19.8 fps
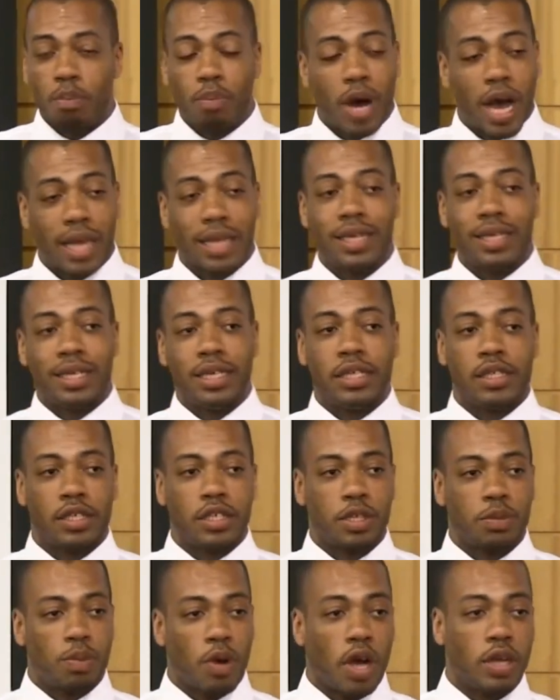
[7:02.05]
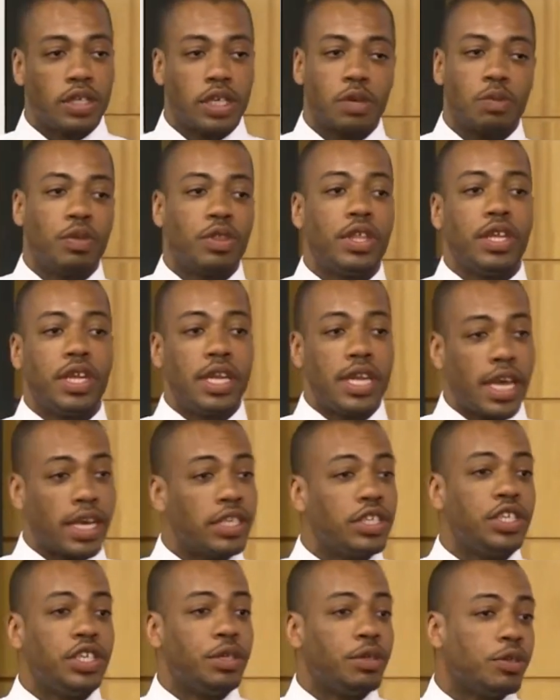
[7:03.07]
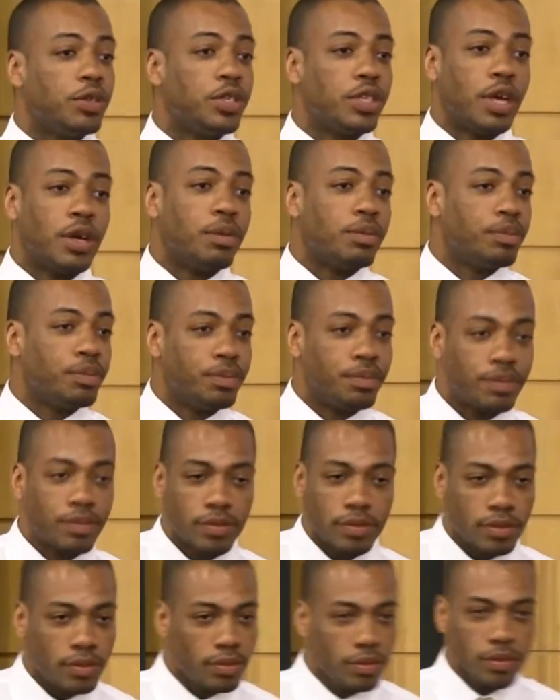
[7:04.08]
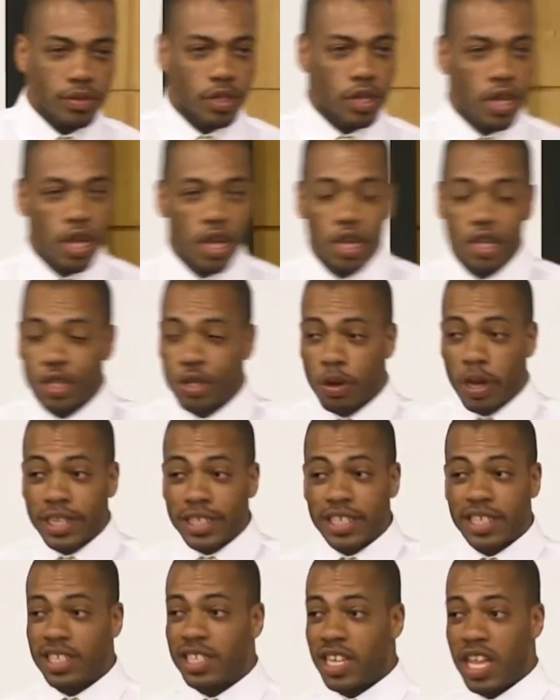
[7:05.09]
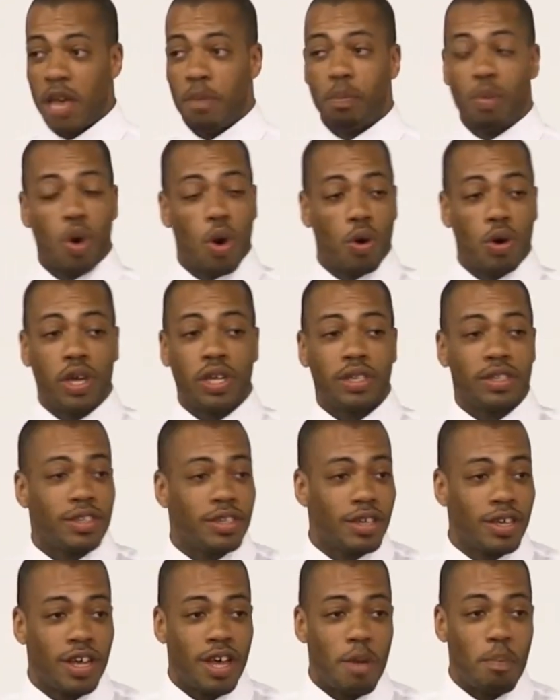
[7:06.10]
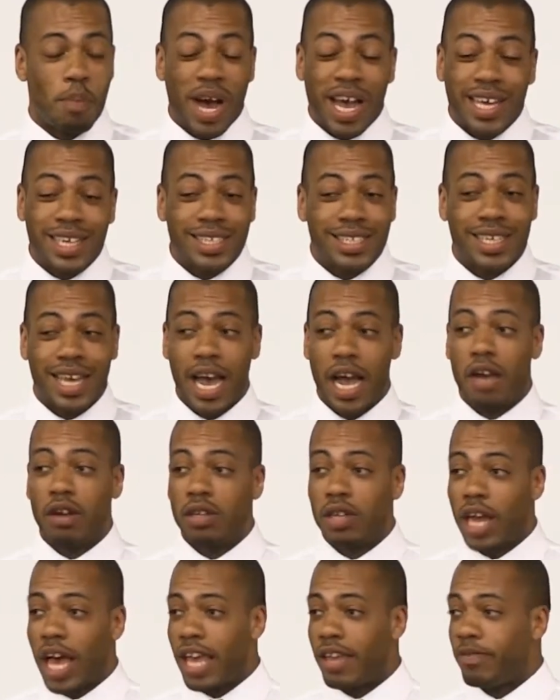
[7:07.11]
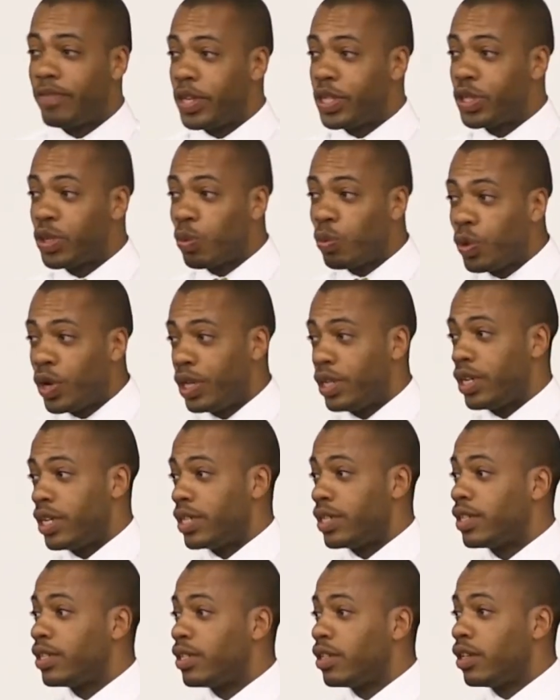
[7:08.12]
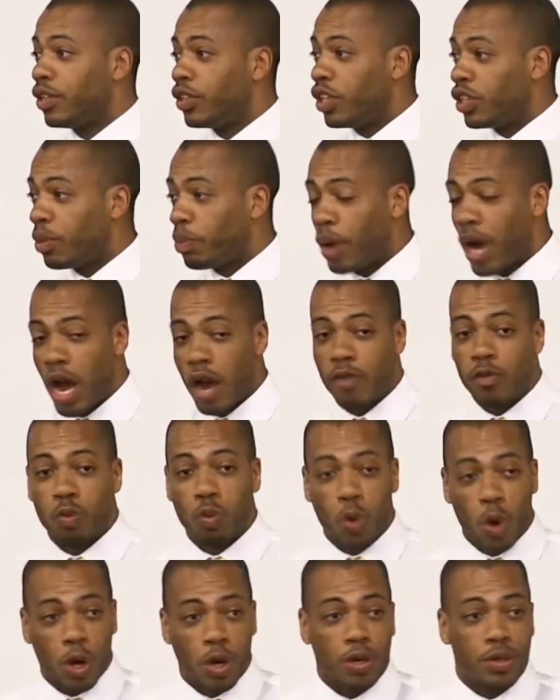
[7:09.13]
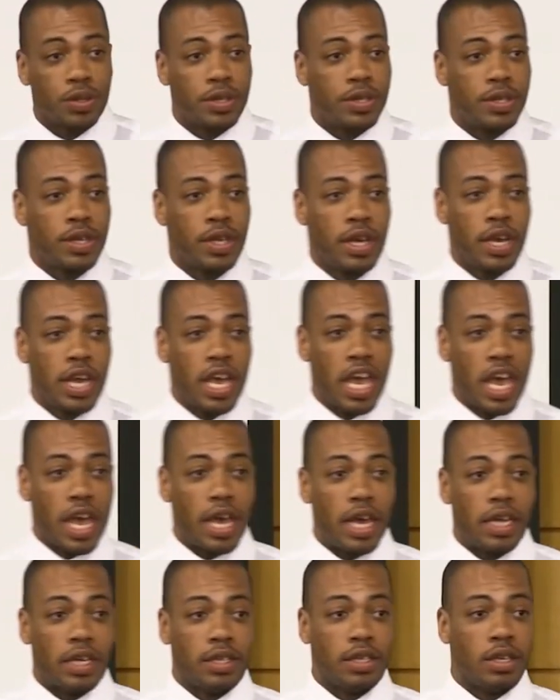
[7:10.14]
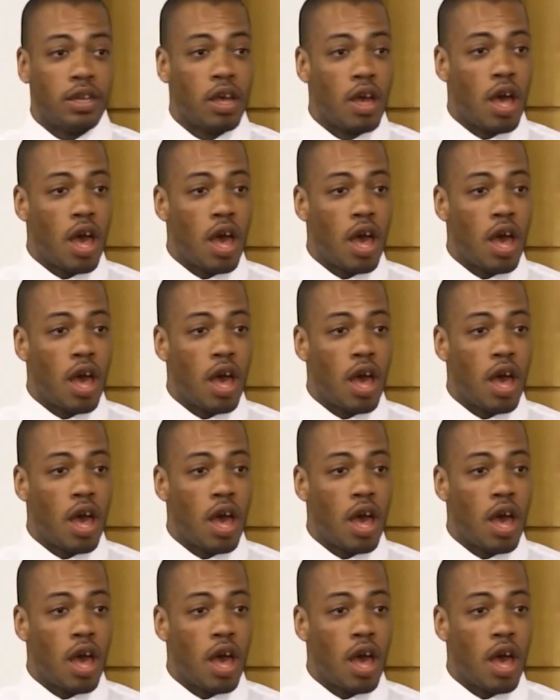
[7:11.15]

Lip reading: piloting this project within the next year or so. So as a slam poet, my entire life is a witness to the power of words and